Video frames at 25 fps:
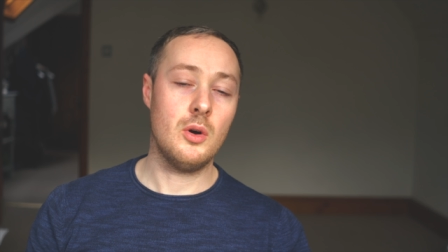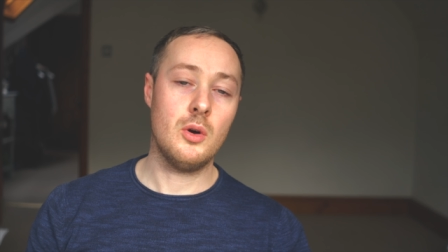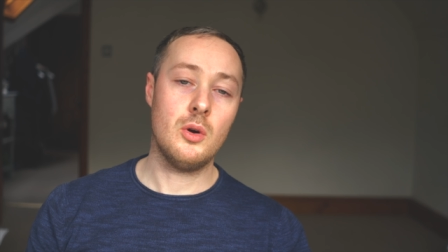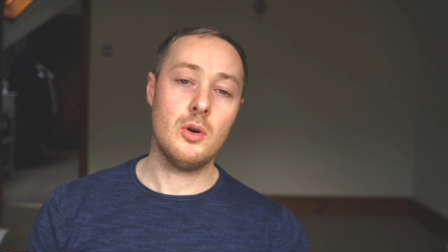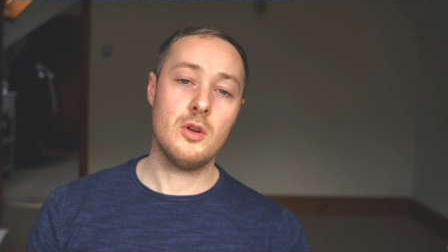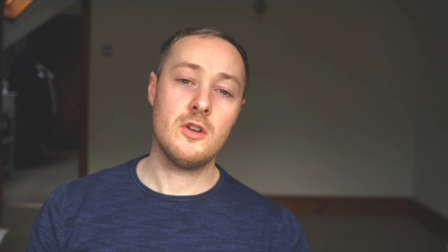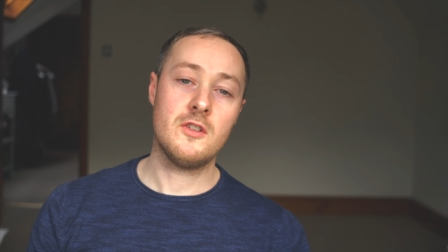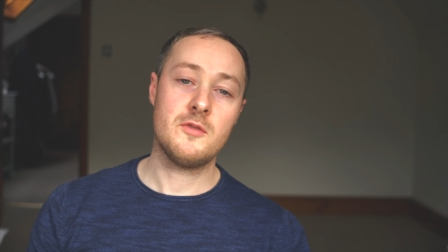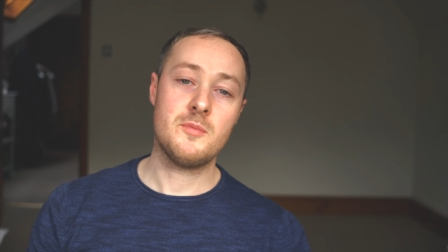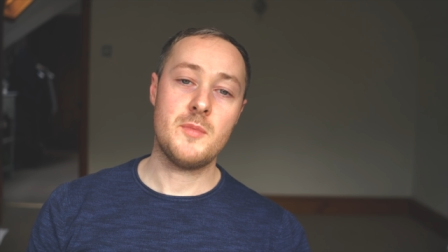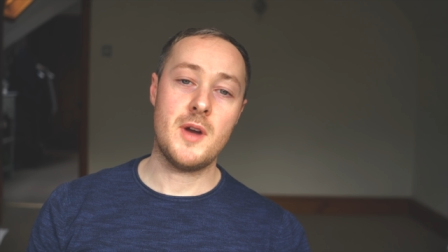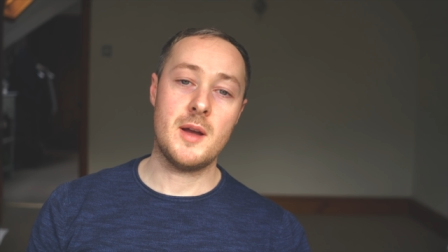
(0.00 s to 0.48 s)

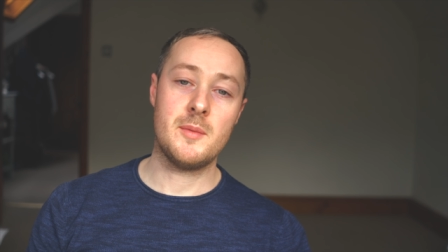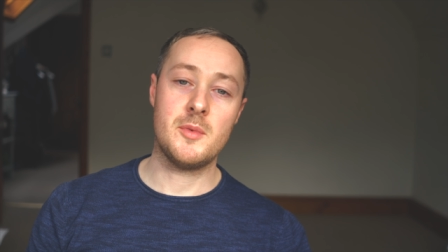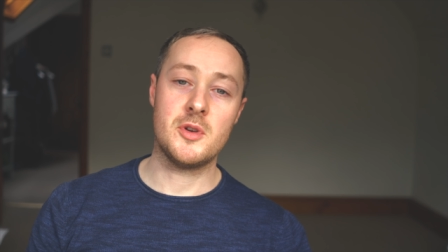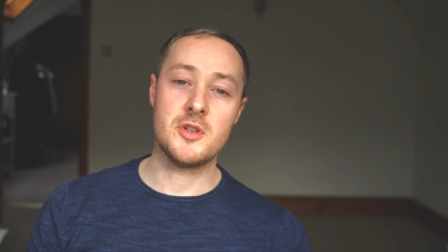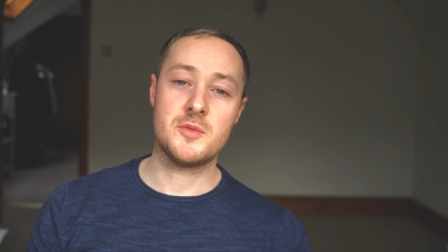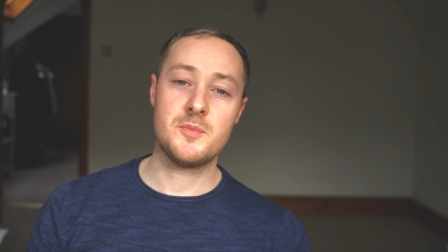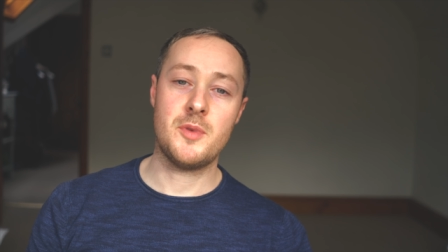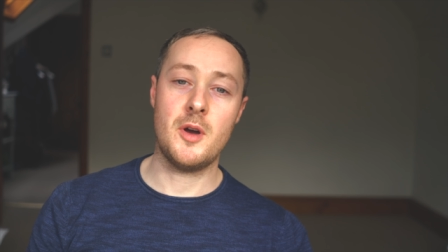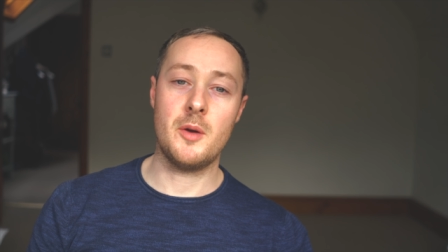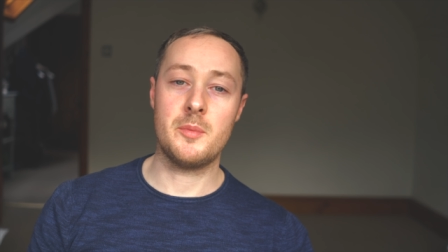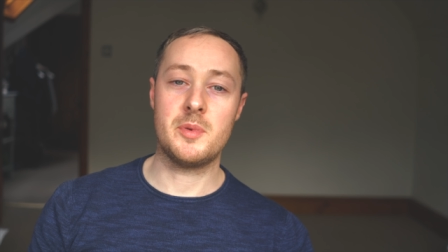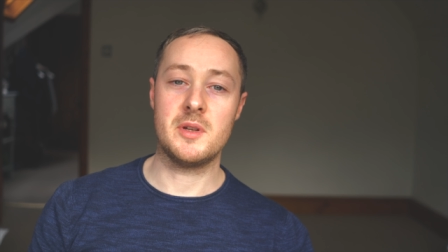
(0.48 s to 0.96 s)
All of my
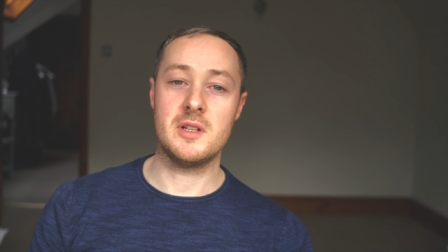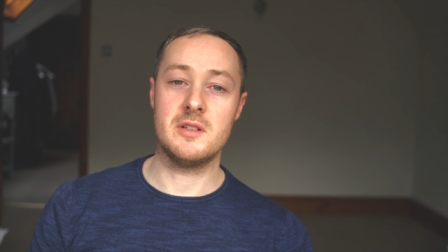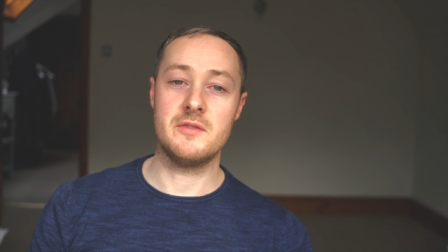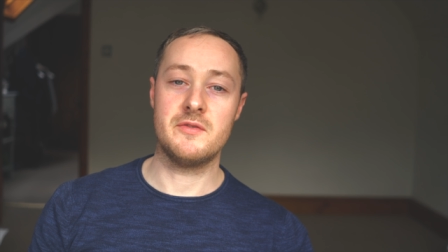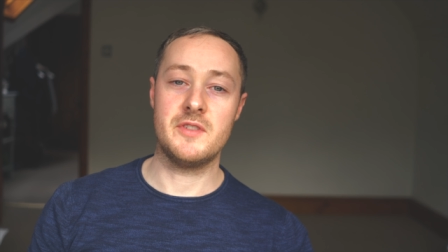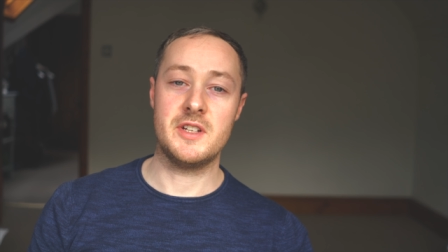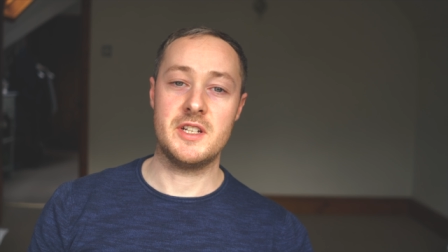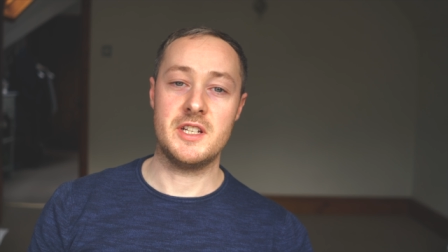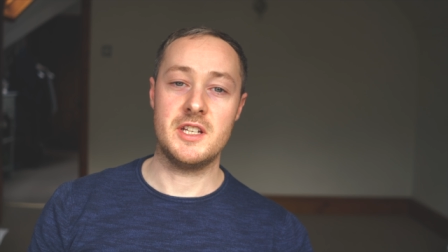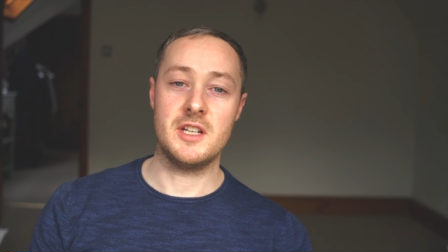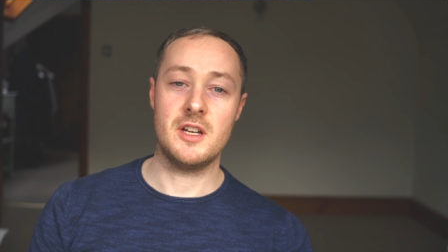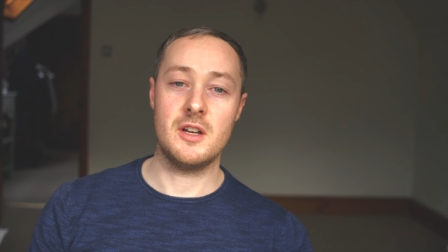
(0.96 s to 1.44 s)
most popular
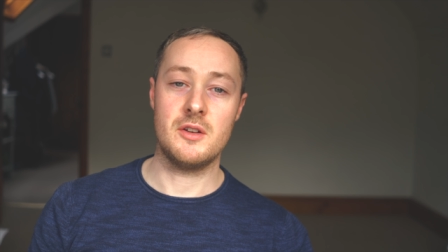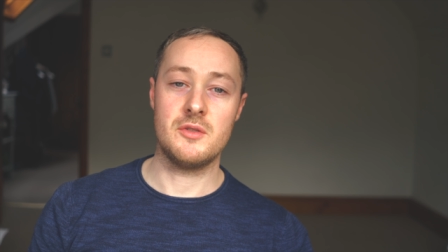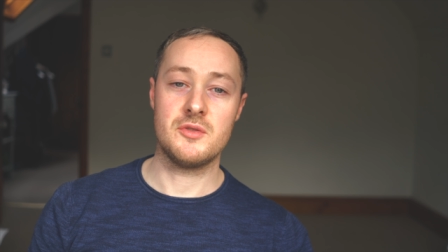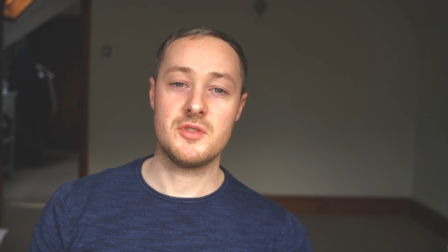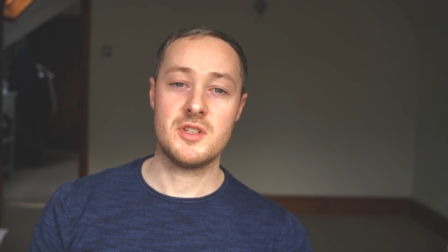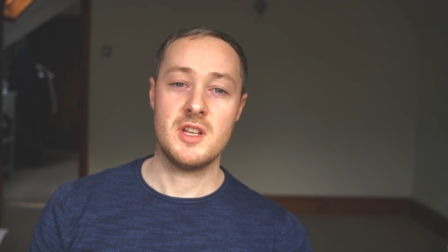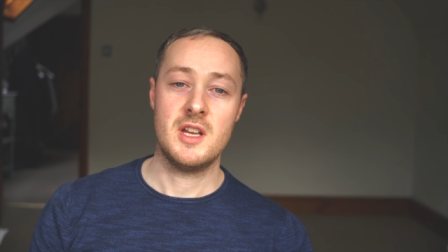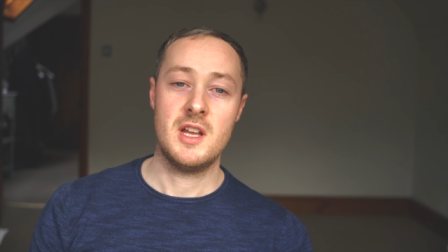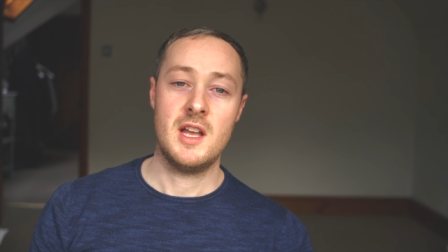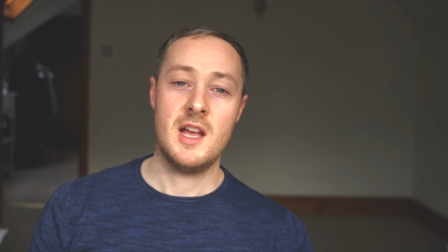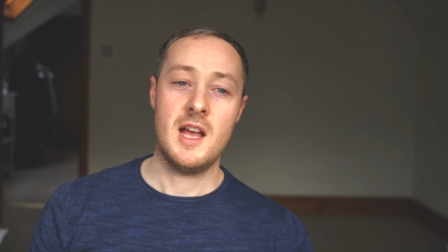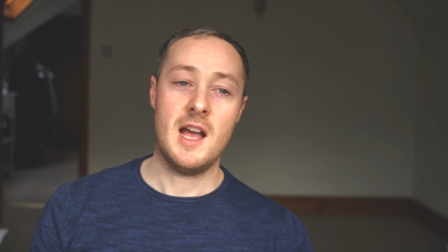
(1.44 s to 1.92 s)

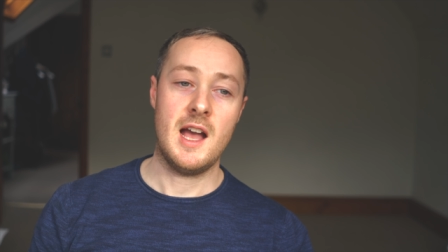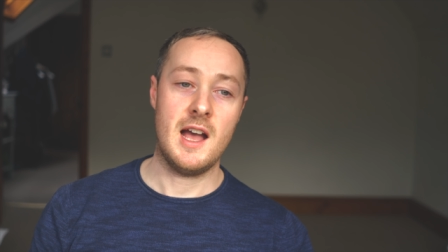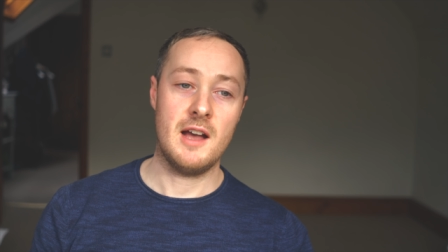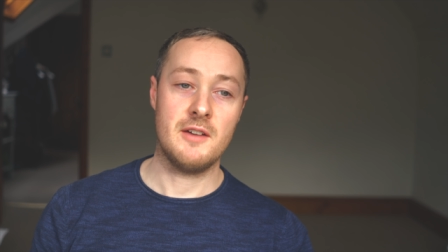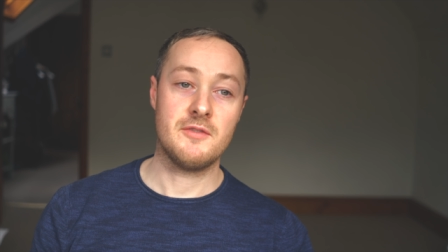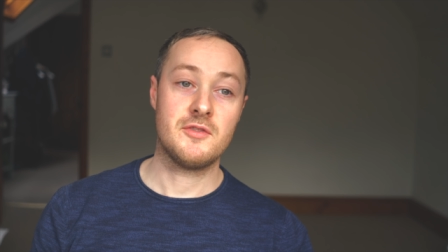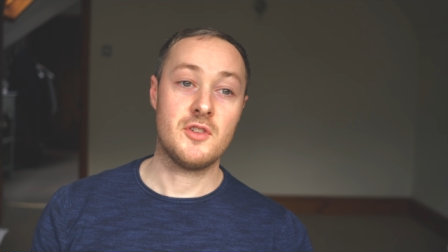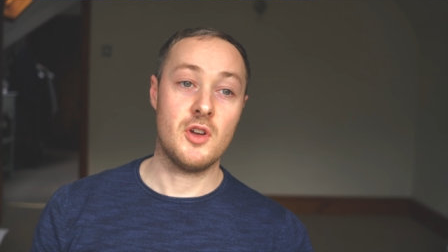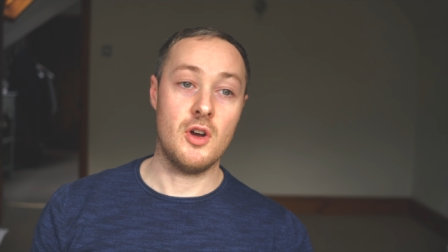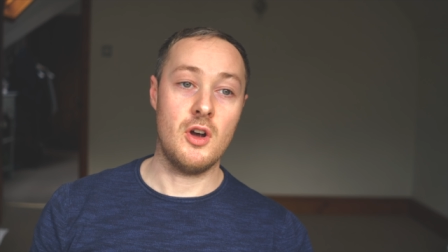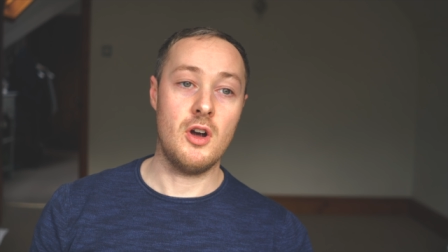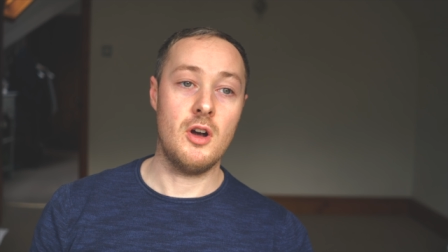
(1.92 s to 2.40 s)
videos
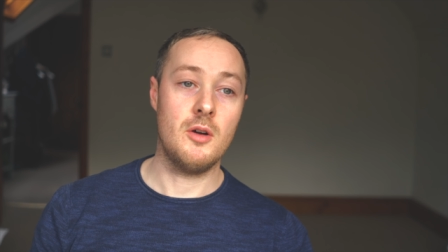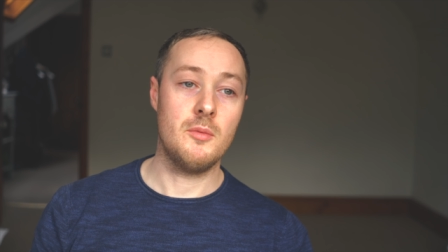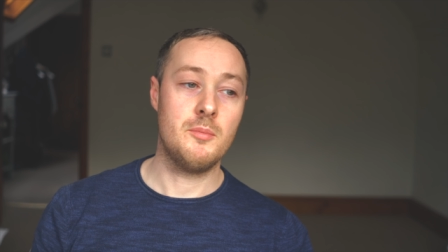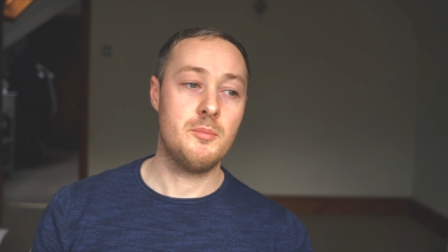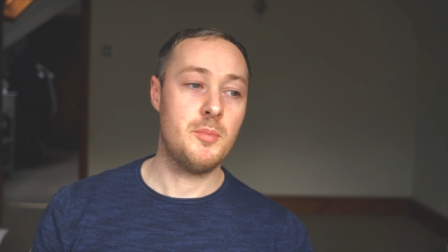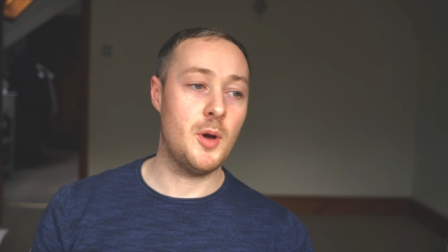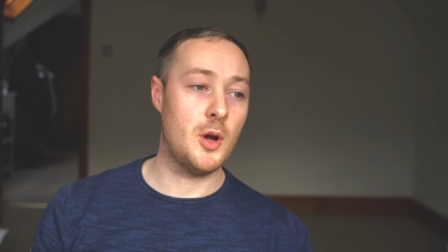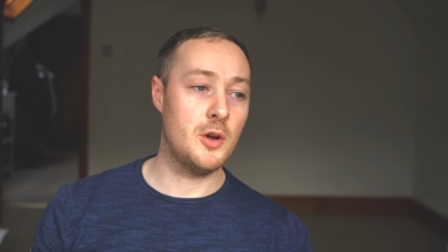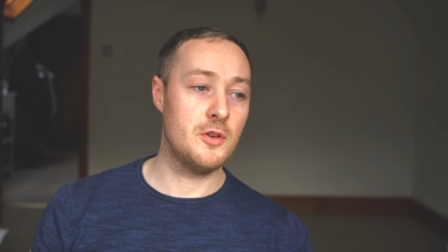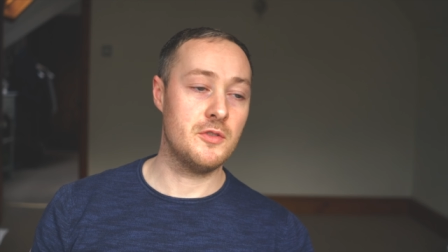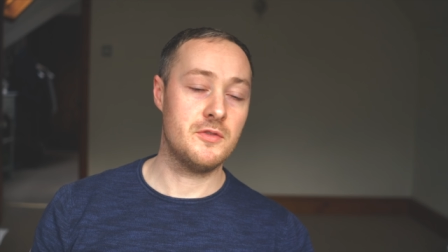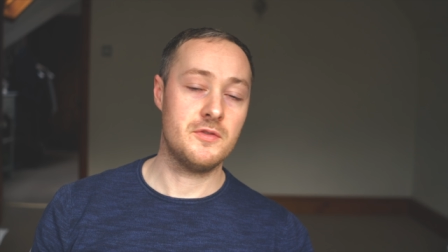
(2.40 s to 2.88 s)
have got
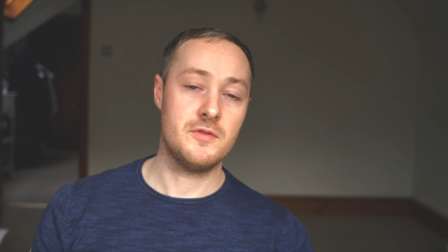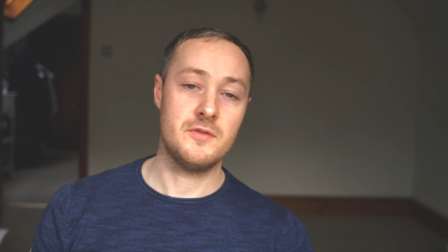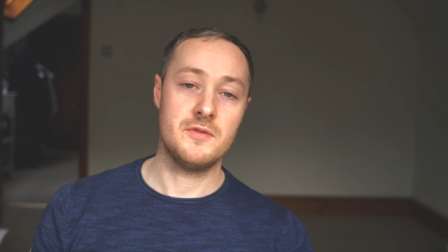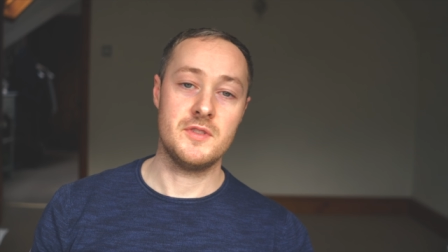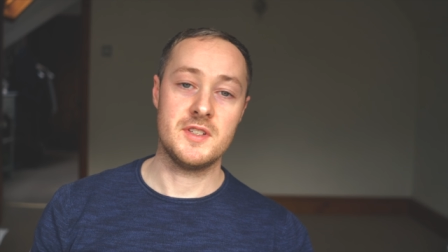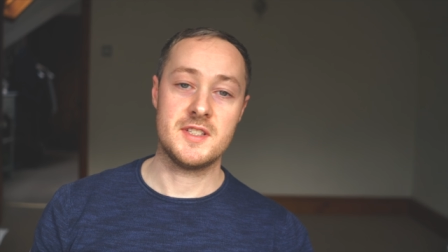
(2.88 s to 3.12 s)
both